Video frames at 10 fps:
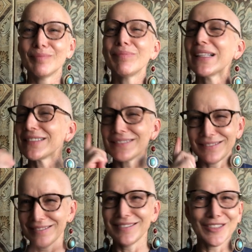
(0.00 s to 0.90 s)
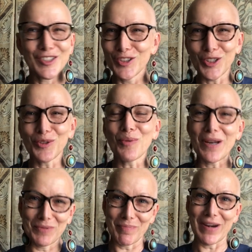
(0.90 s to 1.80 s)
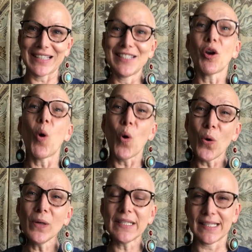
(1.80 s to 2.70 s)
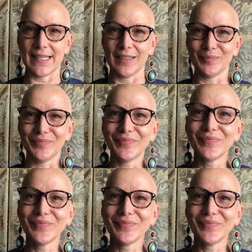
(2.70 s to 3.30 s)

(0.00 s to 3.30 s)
but not the one we practice all the time